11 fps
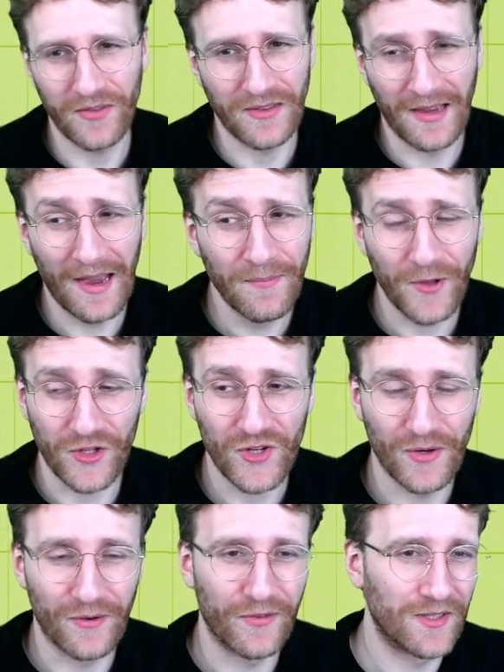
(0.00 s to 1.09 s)
I'm not
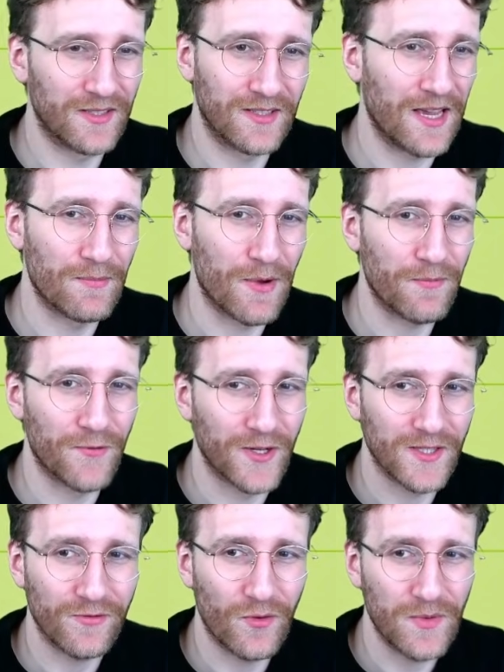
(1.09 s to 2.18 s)
sure if it came up
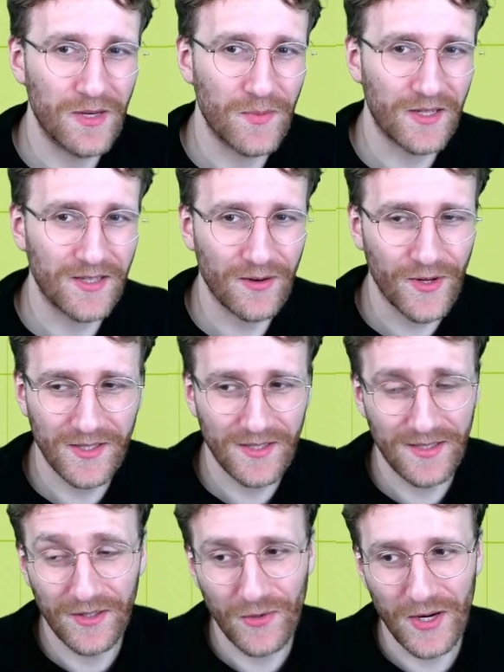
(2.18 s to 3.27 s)
once for me, but there was
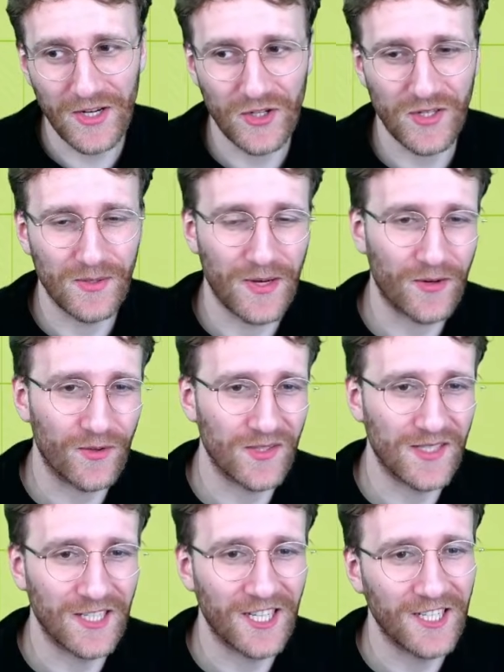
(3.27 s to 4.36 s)
situations where I
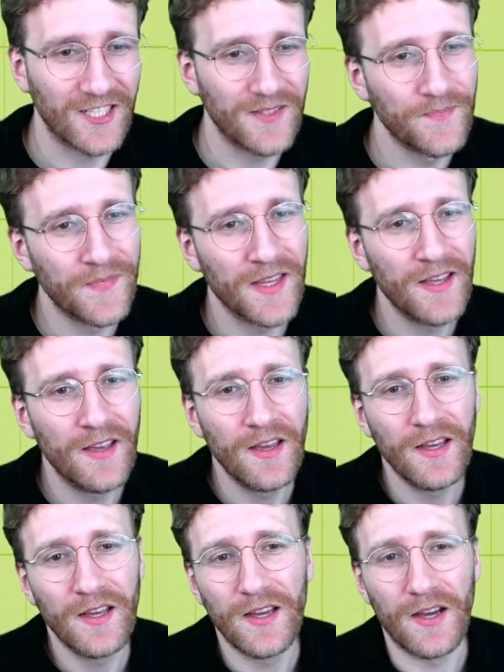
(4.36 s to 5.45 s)
considered it.
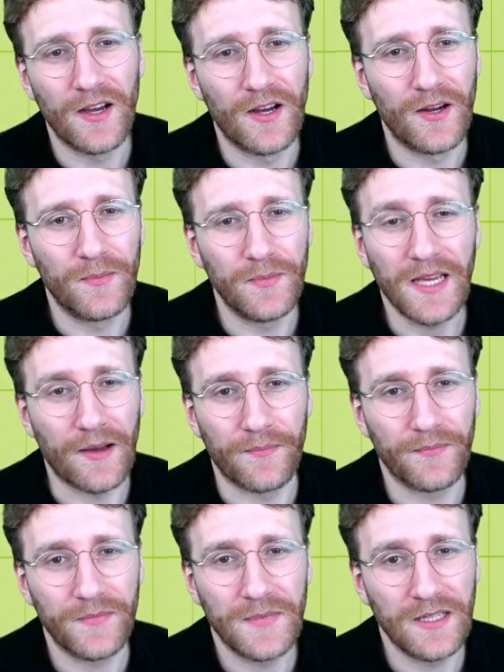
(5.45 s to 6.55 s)
Yeah,
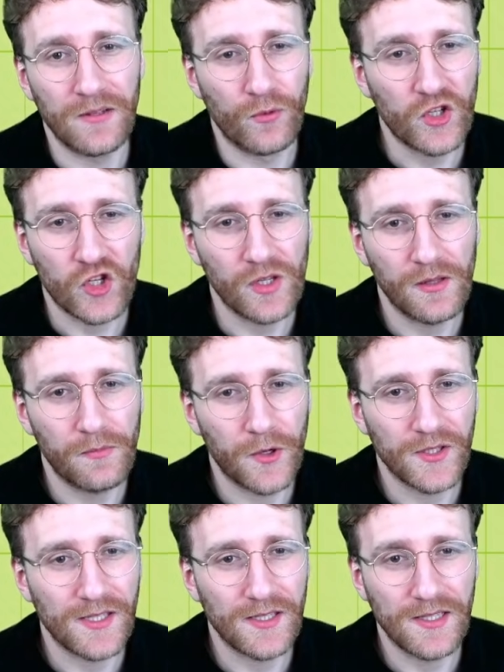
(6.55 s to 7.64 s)
the ritual
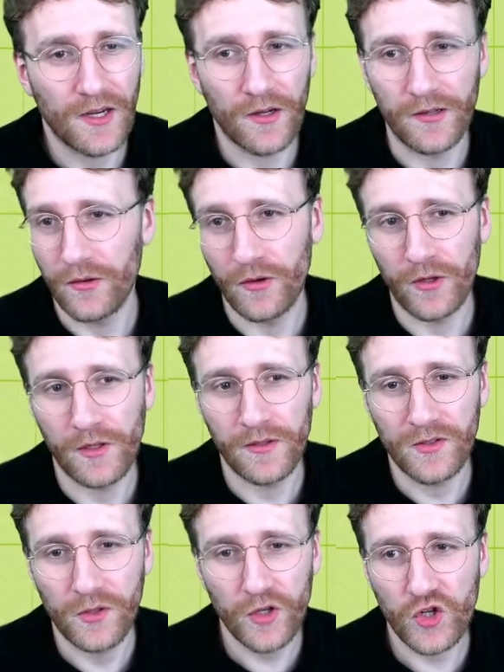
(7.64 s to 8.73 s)
monsters, they are all
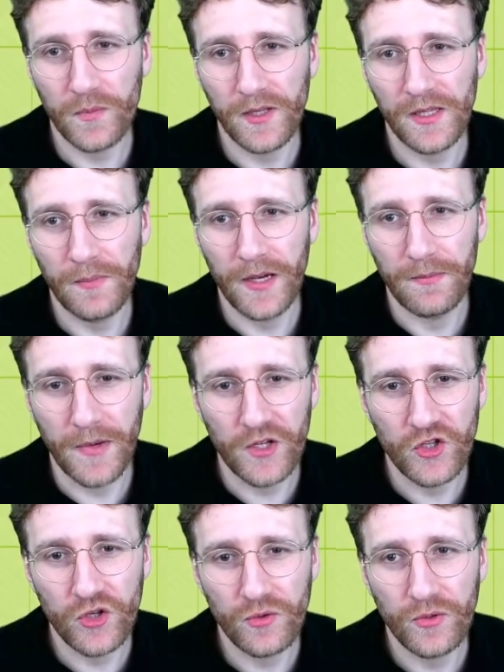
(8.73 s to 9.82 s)
searchable by
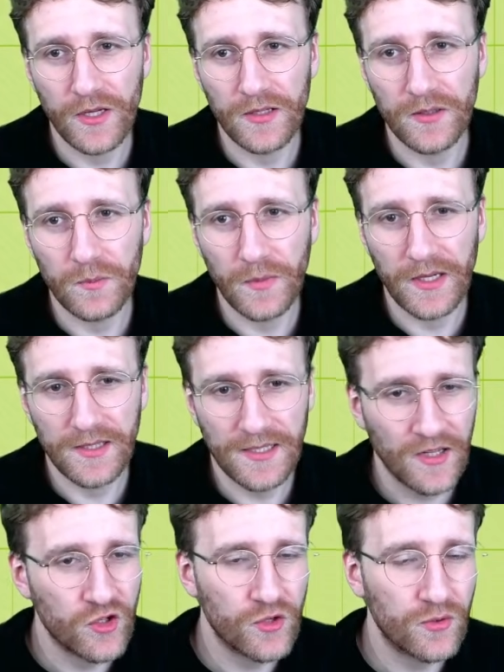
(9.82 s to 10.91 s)
Manju and by
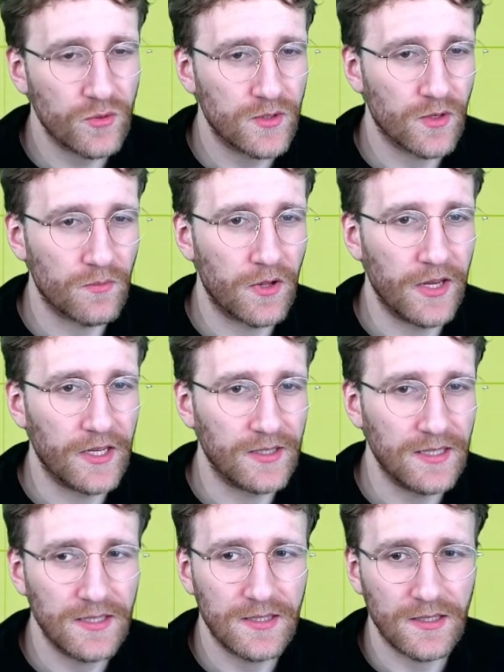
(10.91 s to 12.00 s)
Senju. So I'm playing
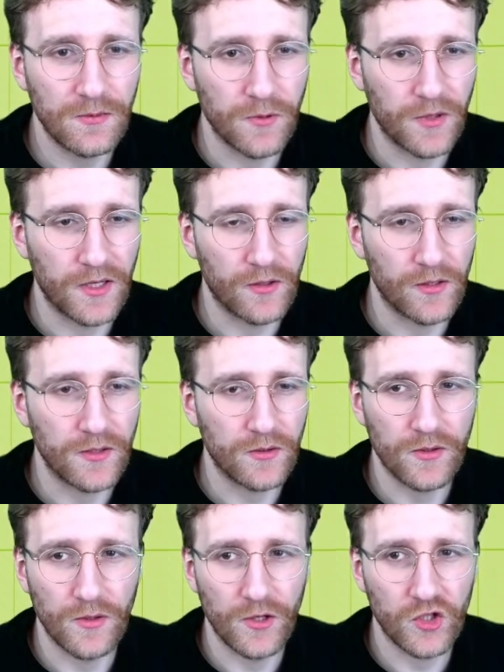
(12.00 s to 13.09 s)
these. This one can also
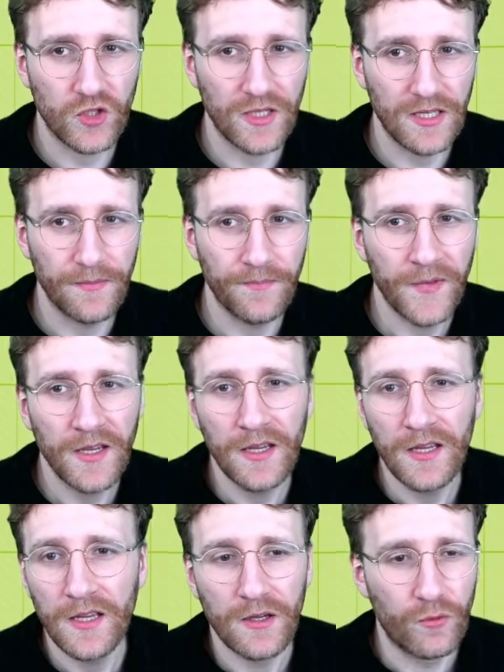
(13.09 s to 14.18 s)
search the
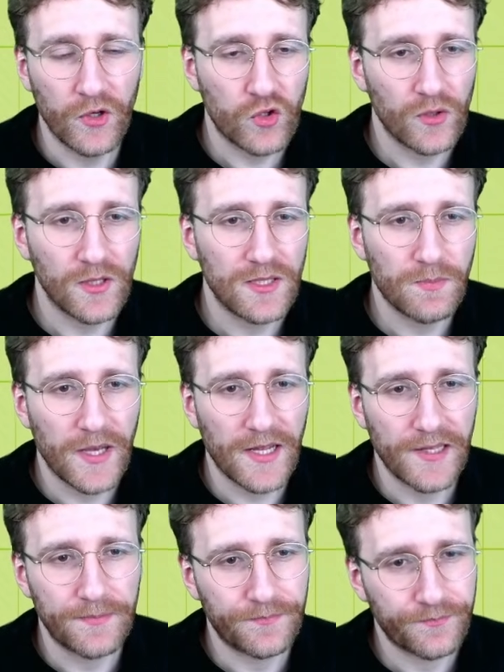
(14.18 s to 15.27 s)
ritual spell.